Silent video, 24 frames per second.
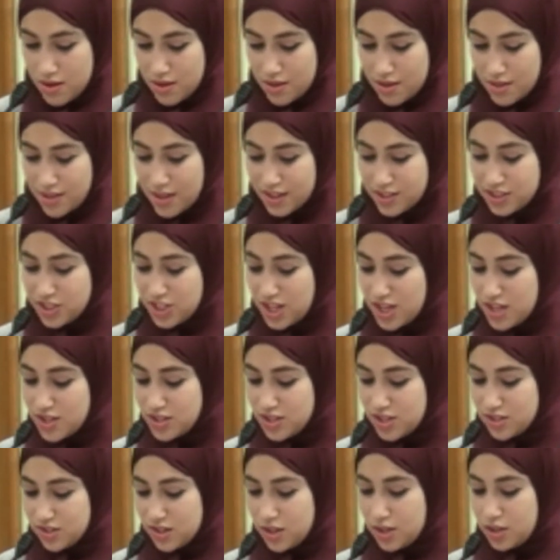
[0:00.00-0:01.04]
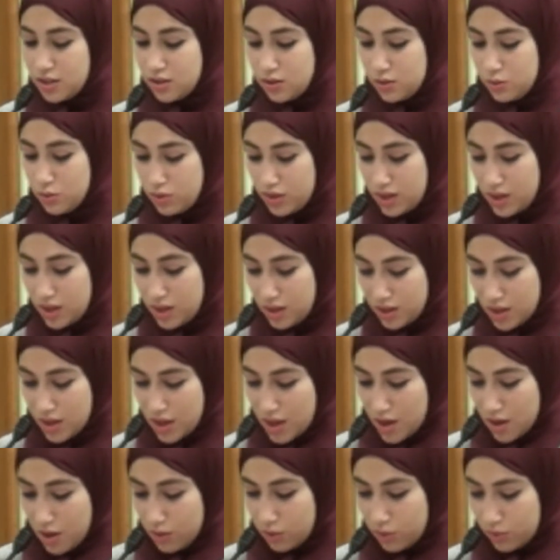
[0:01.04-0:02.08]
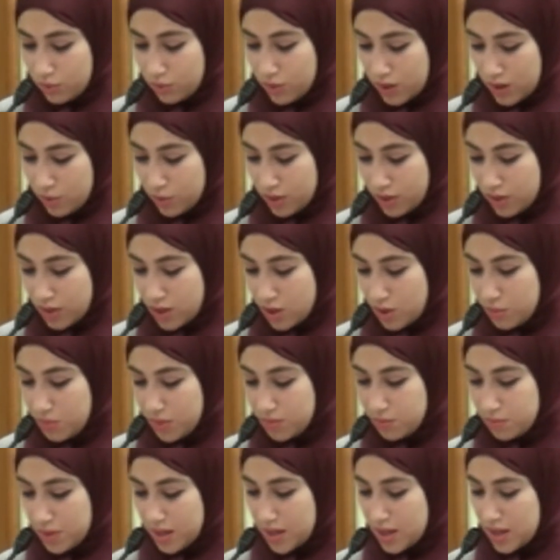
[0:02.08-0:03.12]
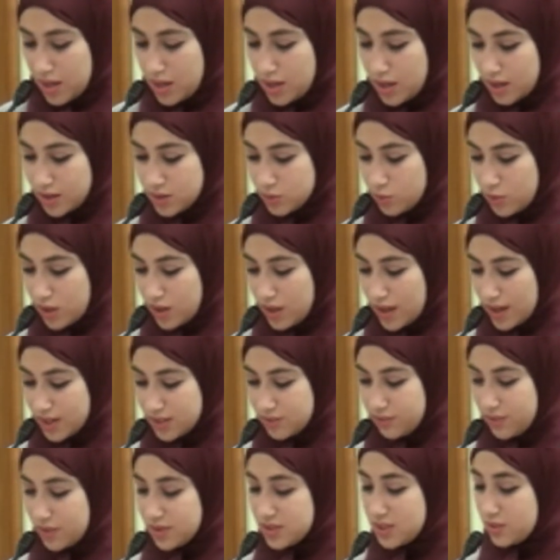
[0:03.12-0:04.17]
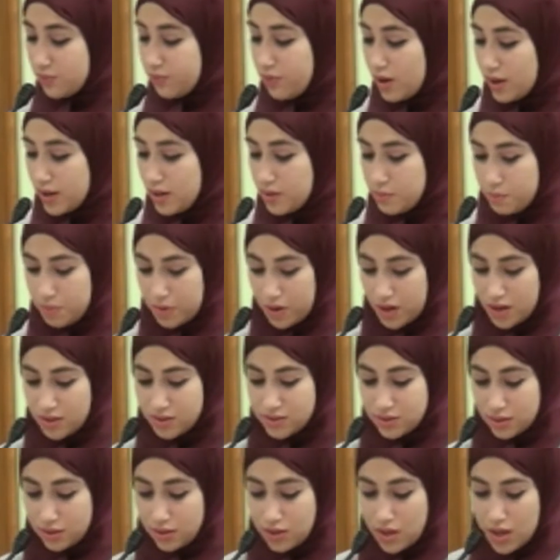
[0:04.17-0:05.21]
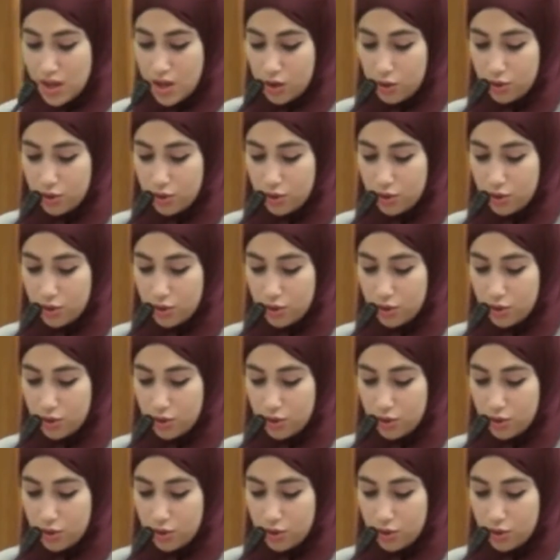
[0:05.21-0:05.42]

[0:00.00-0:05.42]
The changes including with human beings as well as falsifying parental